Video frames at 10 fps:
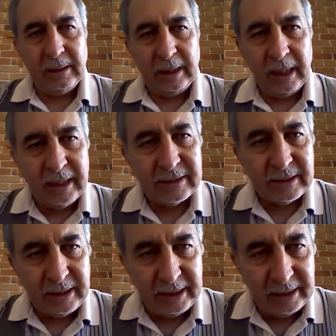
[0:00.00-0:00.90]
as
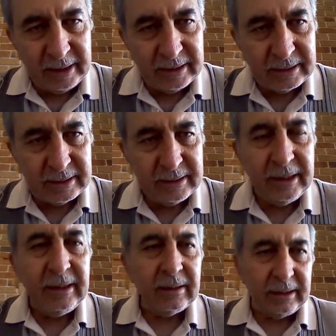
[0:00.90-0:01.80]
it is
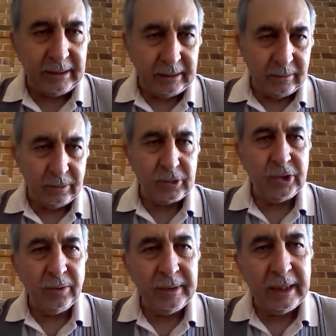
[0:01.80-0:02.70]
dealing or
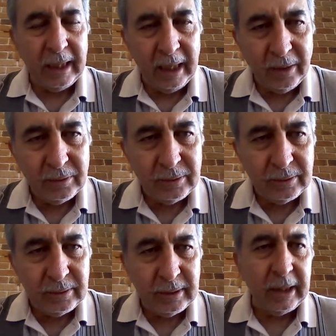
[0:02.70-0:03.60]
showing how
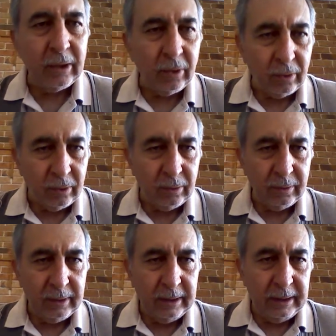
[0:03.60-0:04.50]
the law
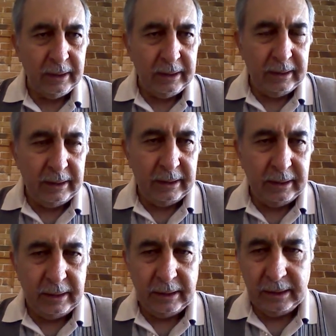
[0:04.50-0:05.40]

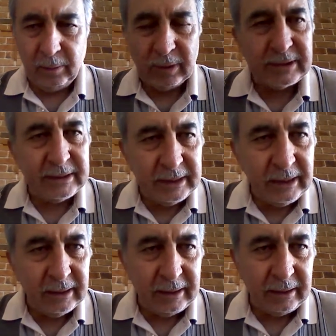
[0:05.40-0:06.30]
was
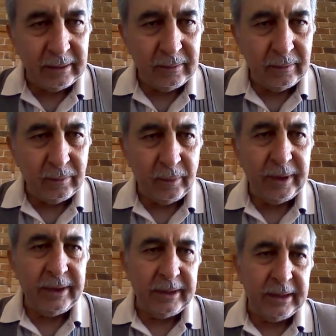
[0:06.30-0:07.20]
dealing
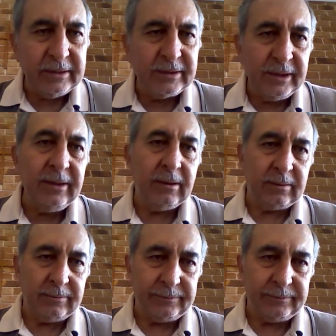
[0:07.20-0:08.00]
with the sinner.